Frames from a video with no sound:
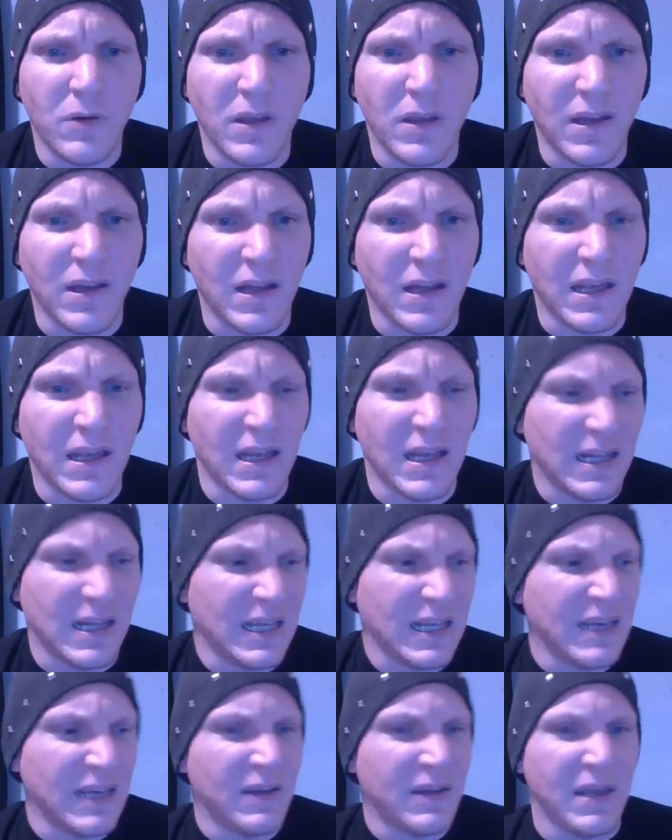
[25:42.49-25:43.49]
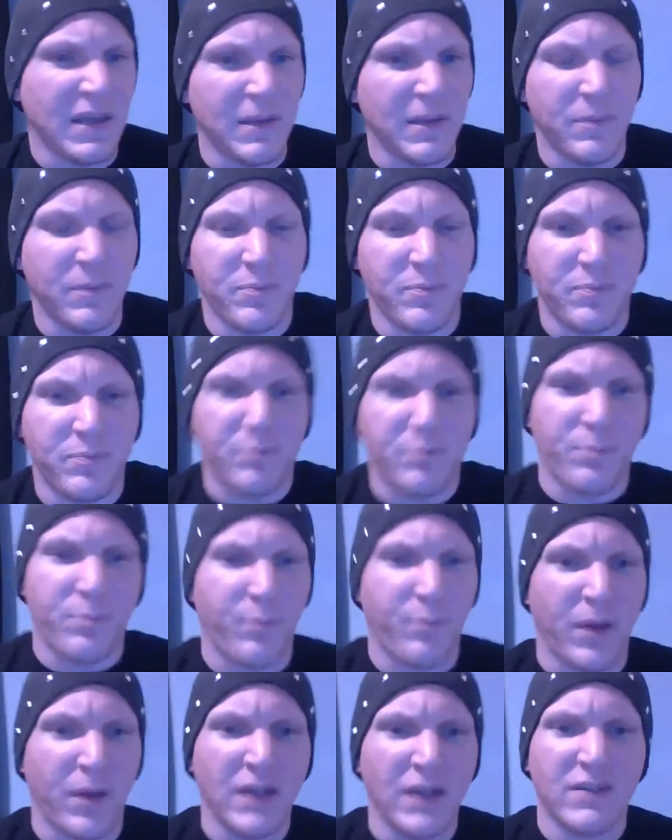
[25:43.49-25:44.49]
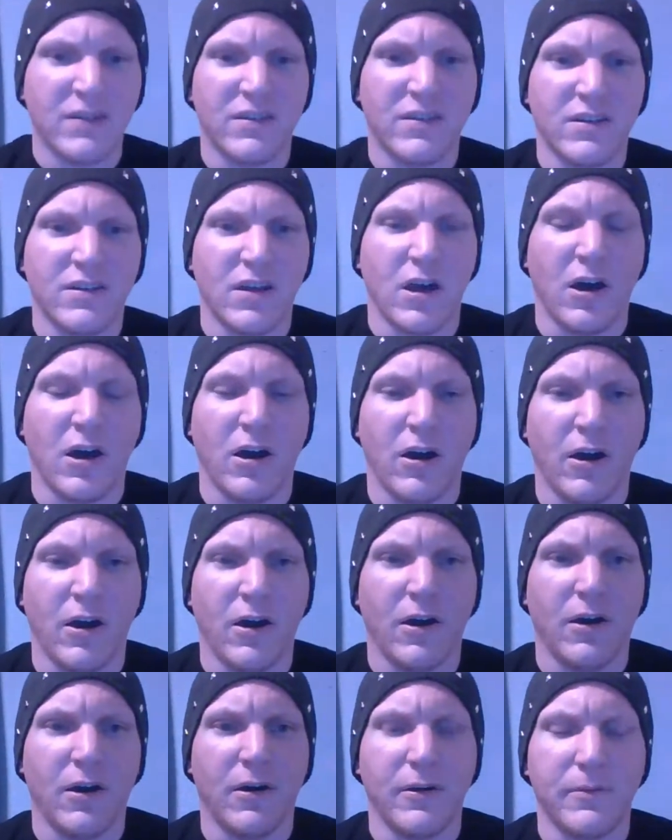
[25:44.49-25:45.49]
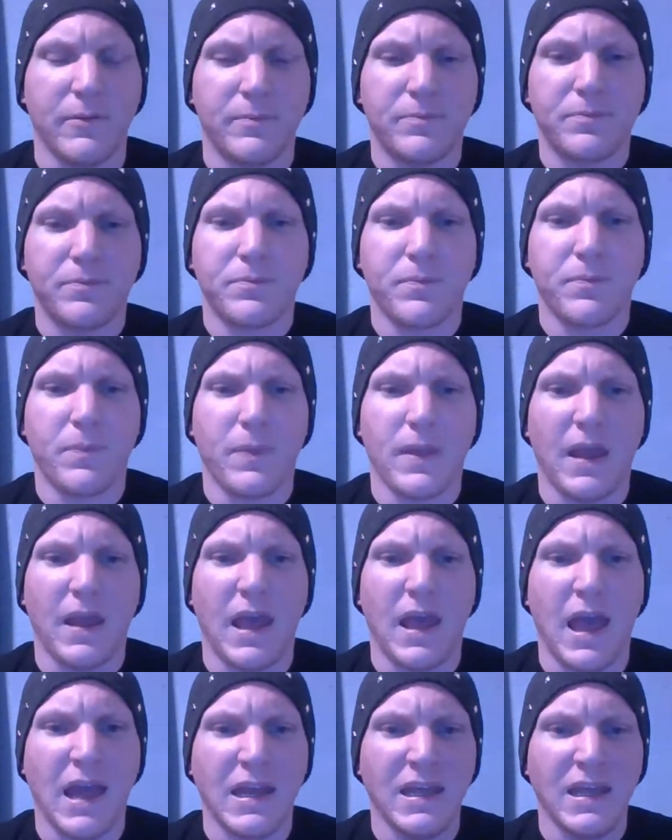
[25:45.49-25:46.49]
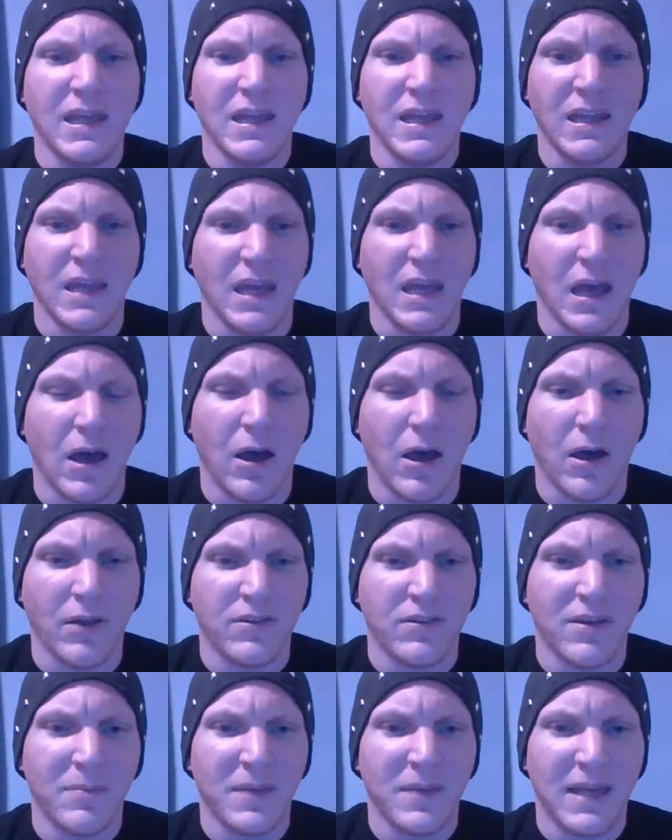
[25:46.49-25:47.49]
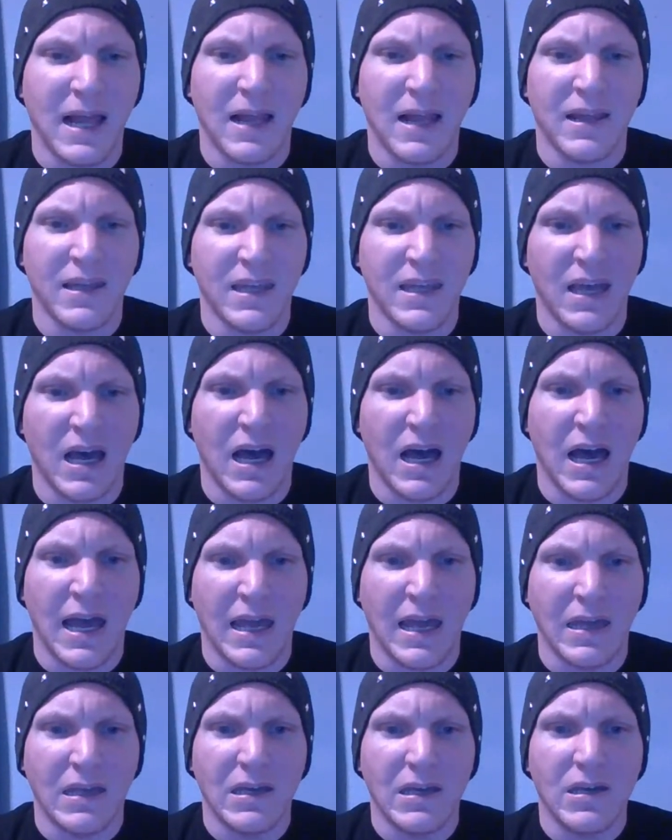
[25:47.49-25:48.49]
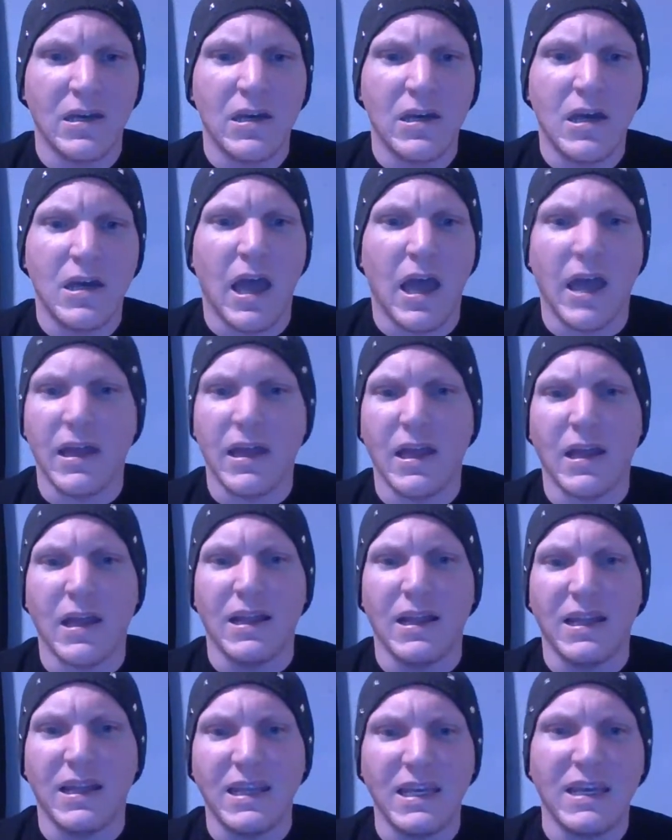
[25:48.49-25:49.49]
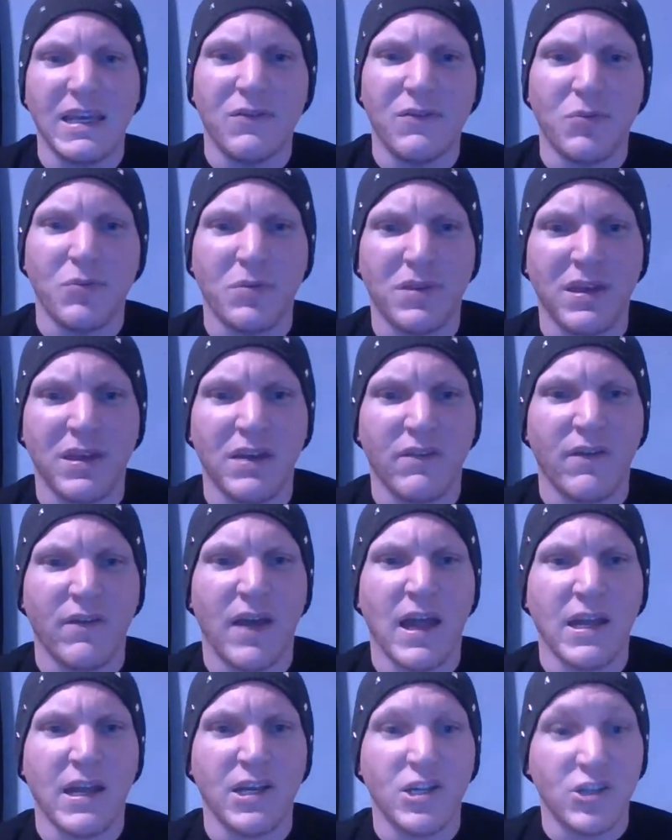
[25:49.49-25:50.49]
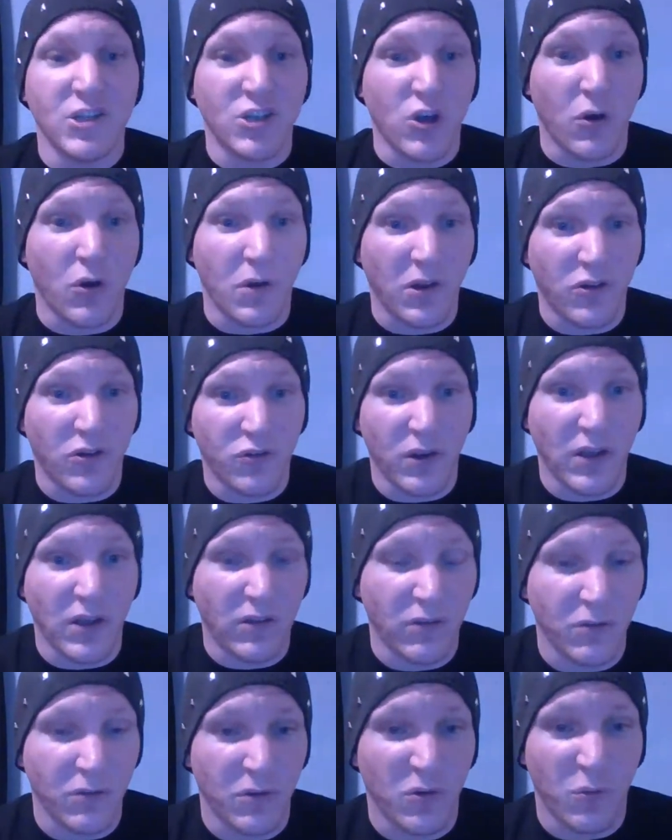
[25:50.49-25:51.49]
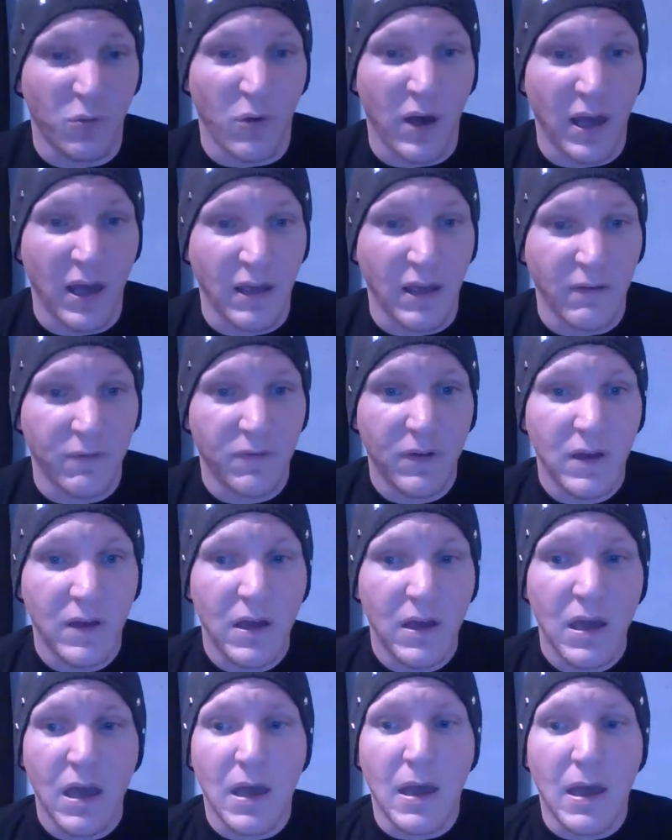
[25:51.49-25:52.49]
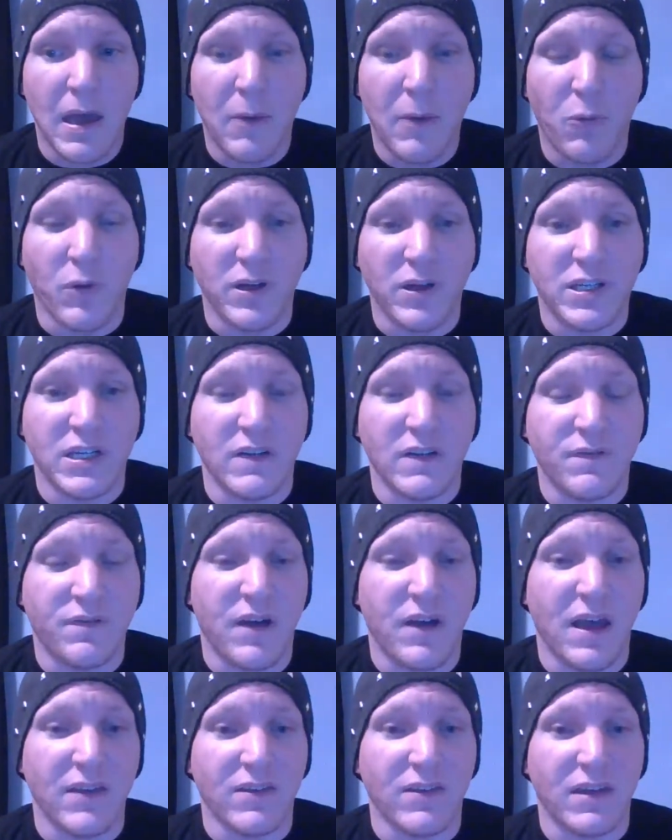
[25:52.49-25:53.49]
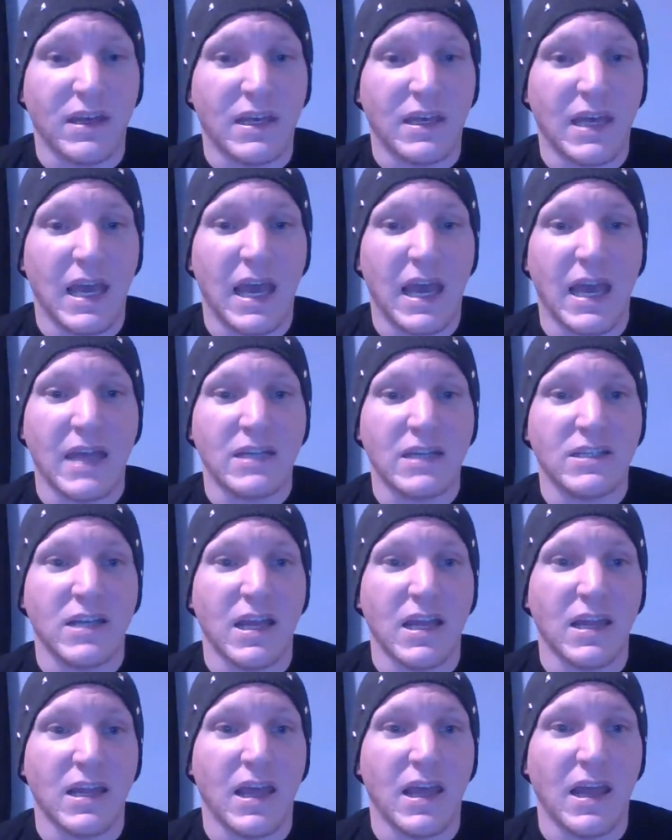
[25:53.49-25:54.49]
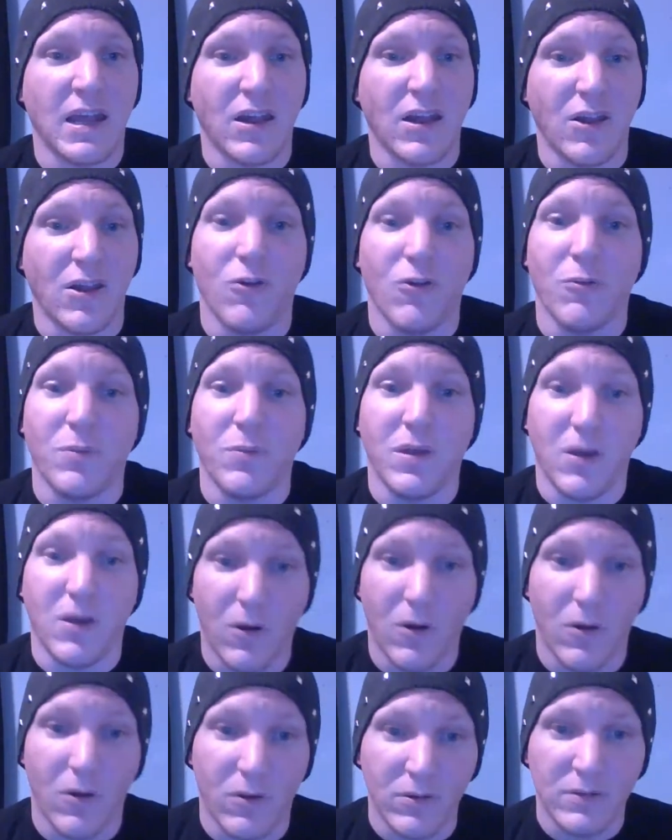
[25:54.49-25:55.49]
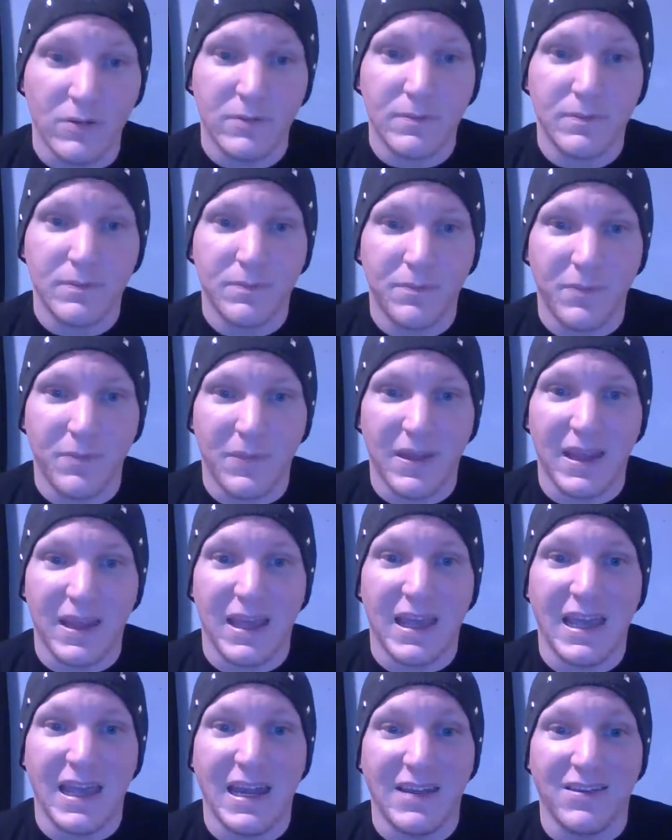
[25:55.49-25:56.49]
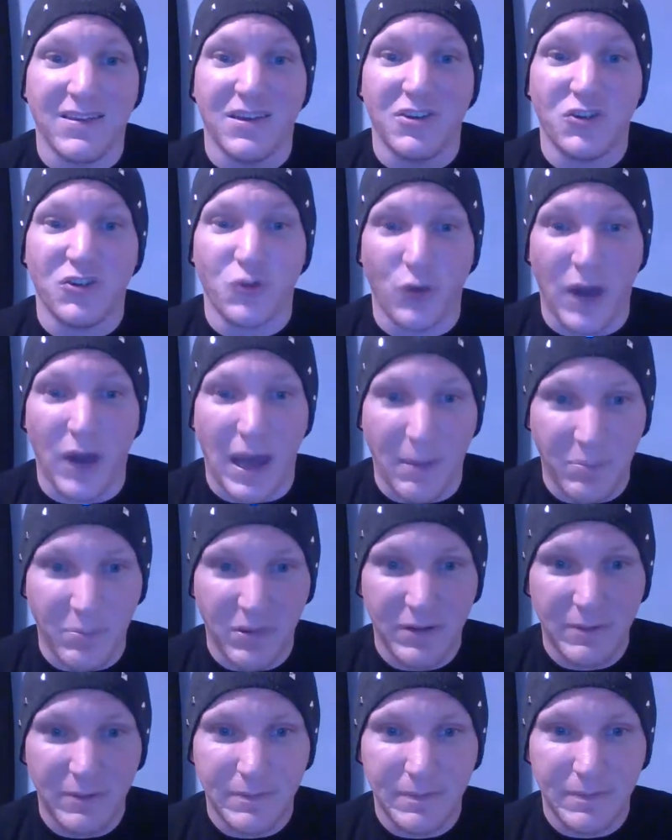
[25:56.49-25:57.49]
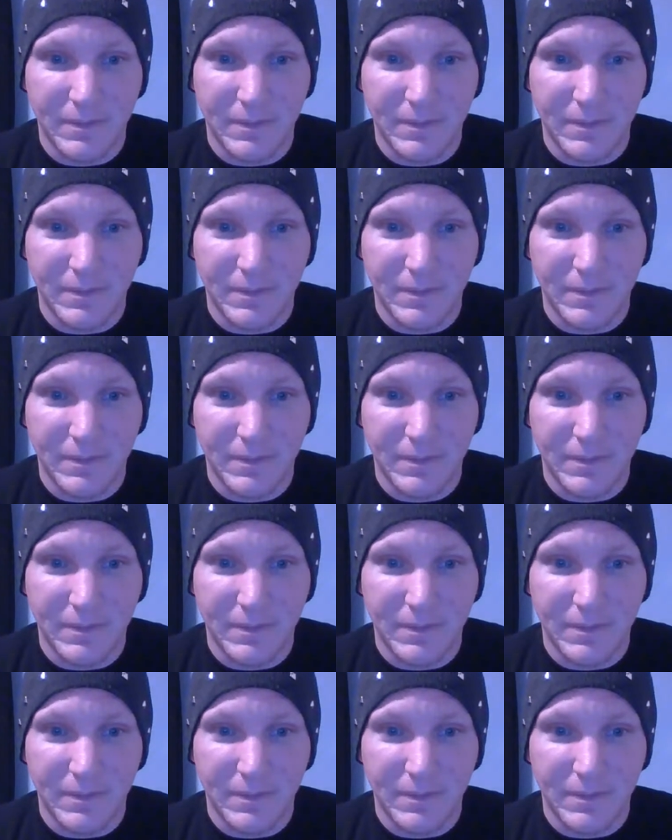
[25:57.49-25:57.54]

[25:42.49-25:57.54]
He bunts Eddie in the Sami Callihan in the eye, and then leads with the advantage, going straight to his wife, which he finds in a cage. And then lo and behold, it's a trap.